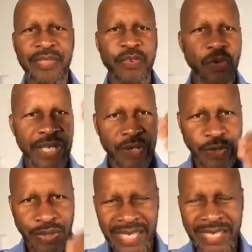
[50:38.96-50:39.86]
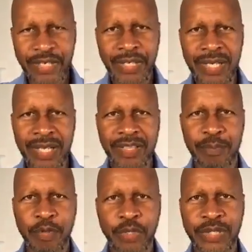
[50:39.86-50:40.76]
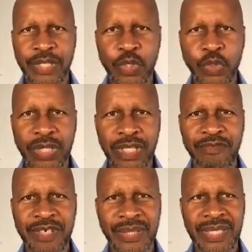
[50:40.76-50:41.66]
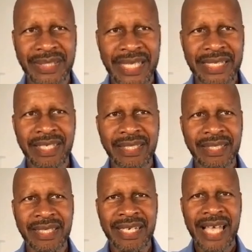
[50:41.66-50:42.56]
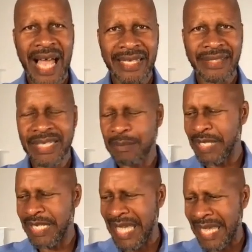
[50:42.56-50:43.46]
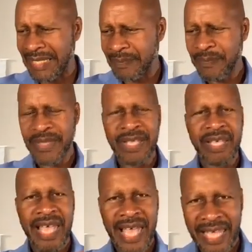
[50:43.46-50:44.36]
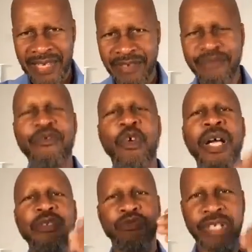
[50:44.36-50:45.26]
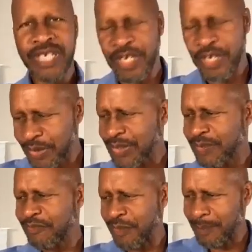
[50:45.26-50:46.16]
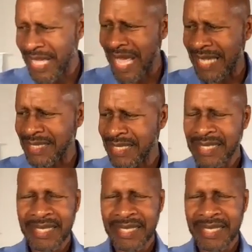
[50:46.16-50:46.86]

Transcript: 30 years later, the persecution of his descendant Isaac began, and 400 years from that,